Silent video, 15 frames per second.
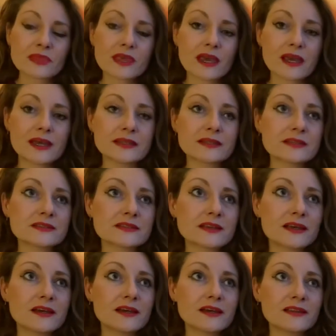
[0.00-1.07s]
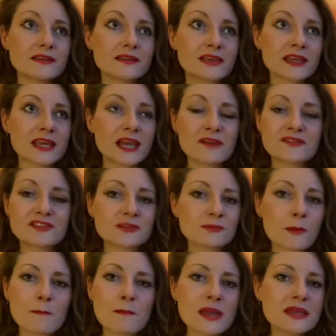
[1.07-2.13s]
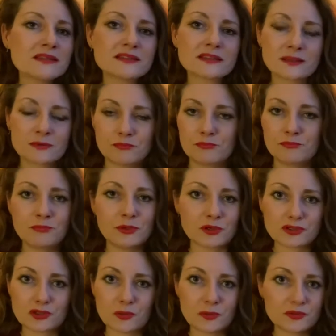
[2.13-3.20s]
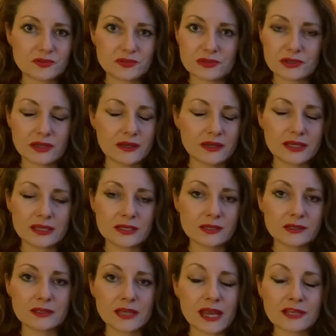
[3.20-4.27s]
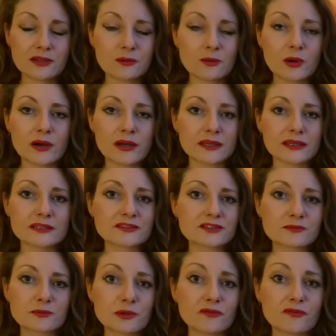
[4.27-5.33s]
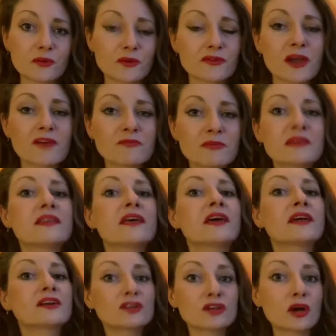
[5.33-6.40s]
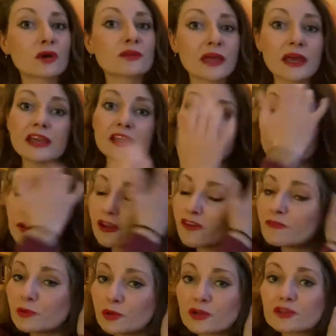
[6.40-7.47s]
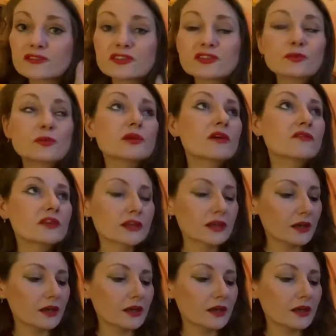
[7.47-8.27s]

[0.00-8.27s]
And they have some amazing bookshops in Hay-on-Wye. It's just beautiful. If you haven't been there, go there. If you love books, you will love it.